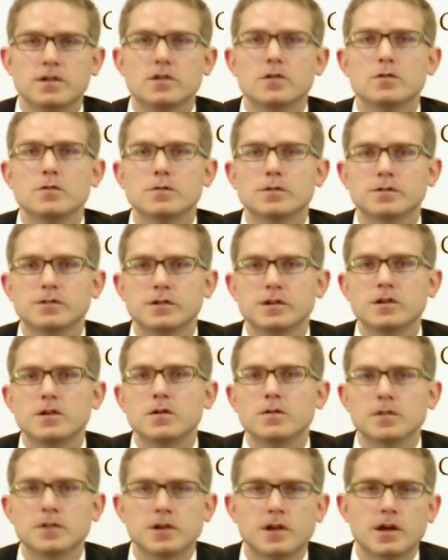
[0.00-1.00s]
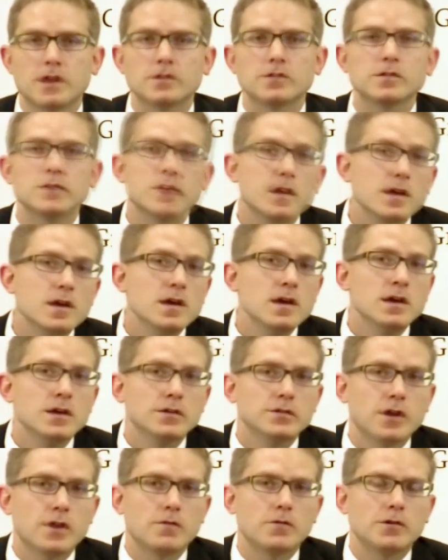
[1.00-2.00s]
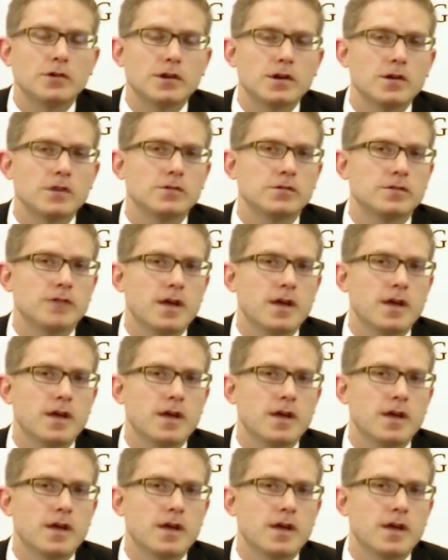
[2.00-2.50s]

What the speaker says: to recede over the next several years.